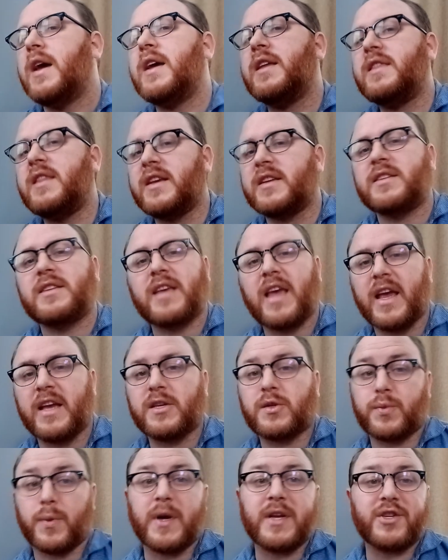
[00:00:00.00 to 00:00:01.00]
In this
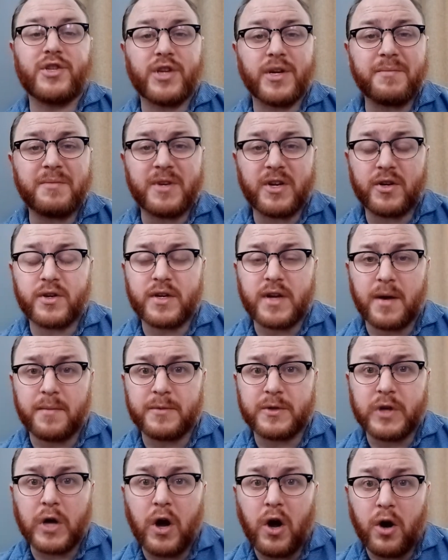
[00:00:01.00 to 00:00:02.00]
case, when Jim Deere
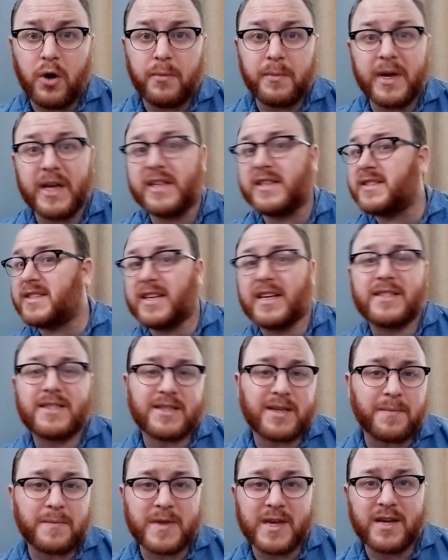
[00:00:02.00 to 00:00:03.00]
comes home and says
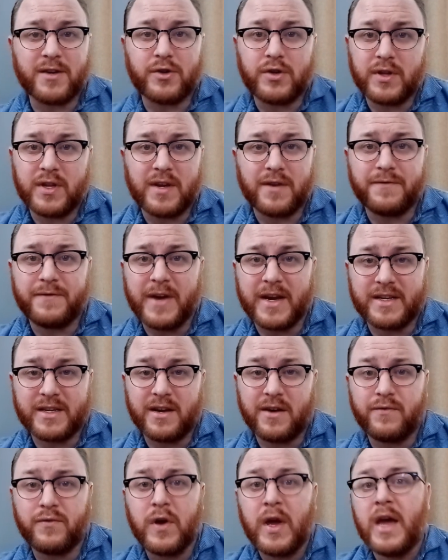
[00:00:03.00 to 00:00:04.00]
something to the effect
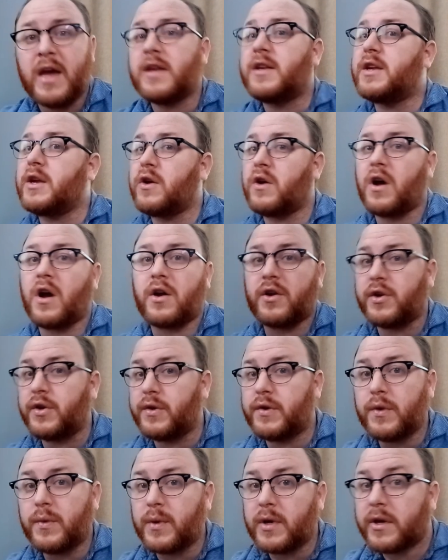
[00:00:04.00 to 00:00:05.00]
of, "Dear, are you
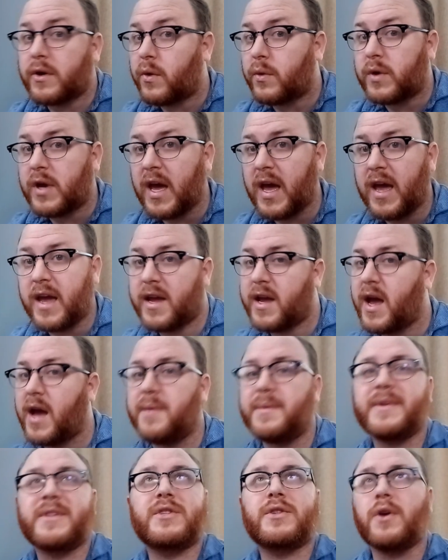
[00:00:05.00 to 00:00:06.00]
doing okay? I
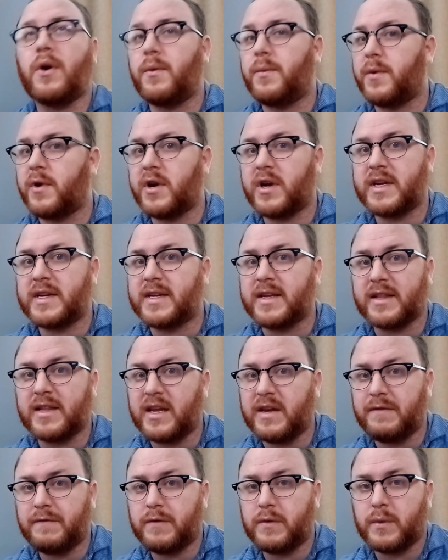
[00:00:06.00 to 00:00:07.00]
was so worried to
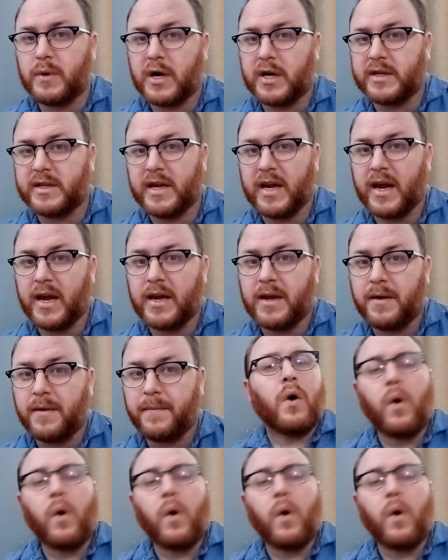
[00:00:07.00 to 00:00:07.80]
leave you all day."